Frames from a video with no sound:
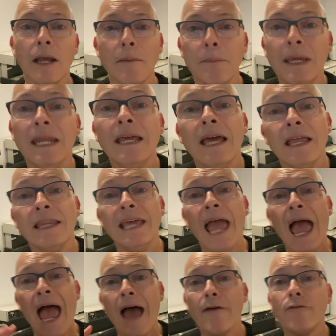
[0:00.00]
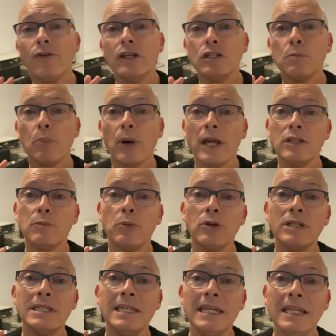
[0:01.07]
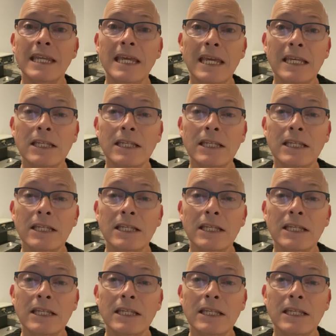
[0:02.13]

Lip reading: meaning the average price per CD